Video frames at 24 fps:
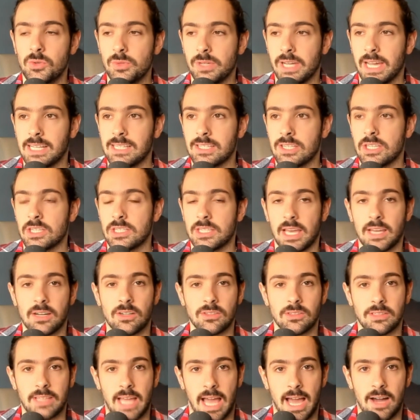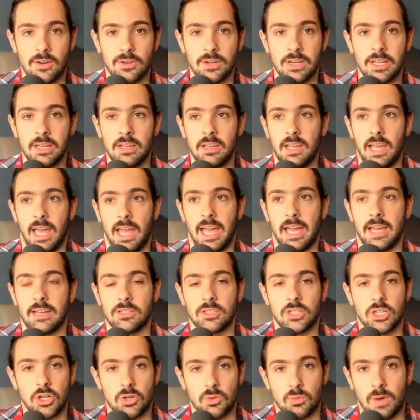can settle down and
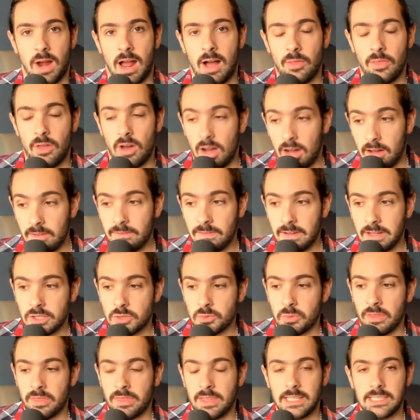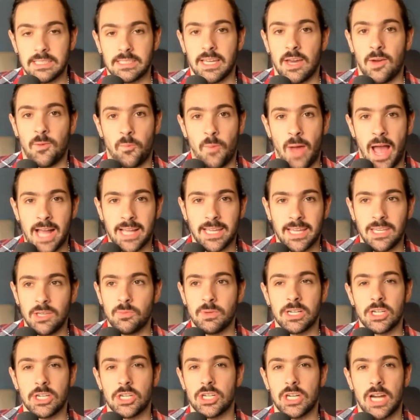corral the offense when things get wacky,
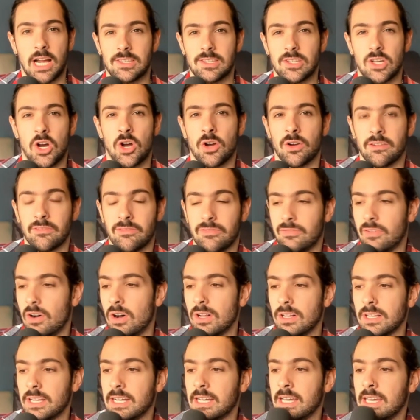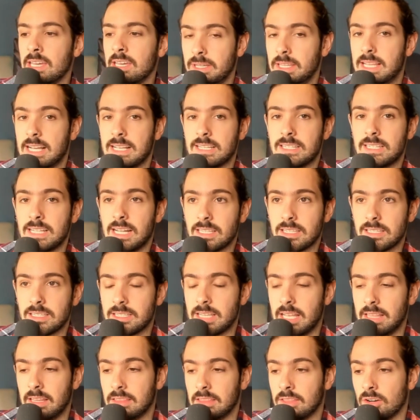when shots aren't falling. That's not to say
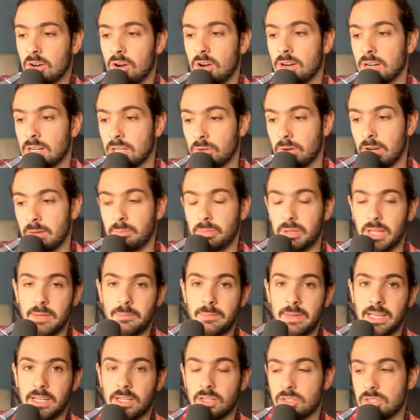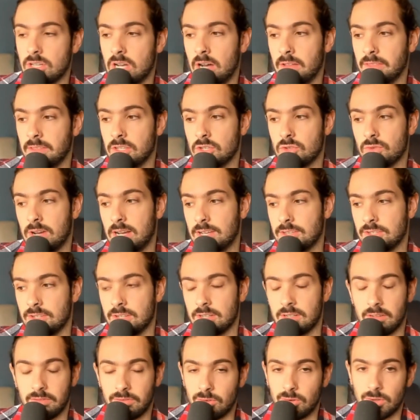that there aren't great playmakers on this roster.
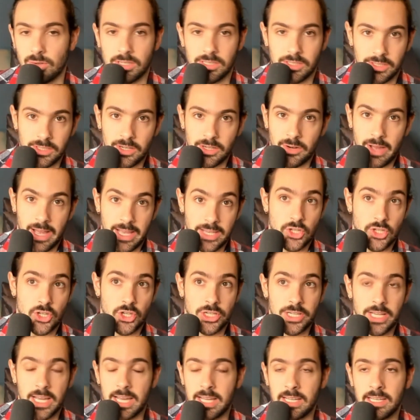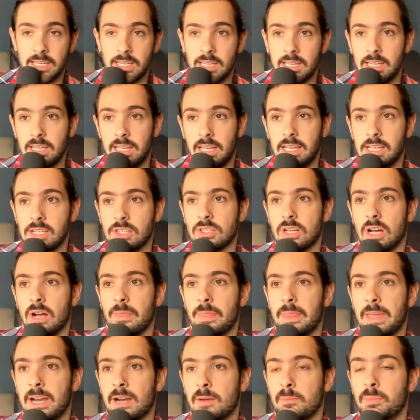Of course, SGA is on
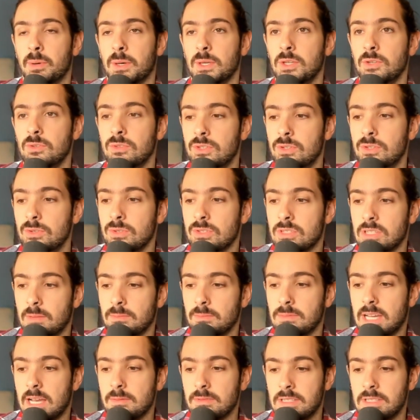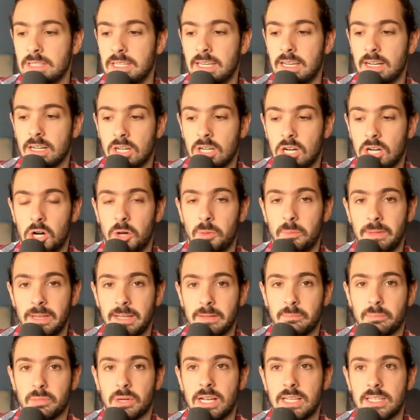there, but you do sometimes need a calming
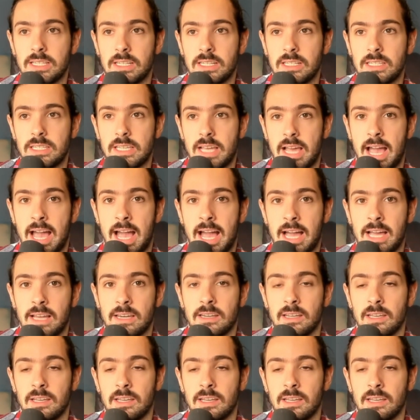presence at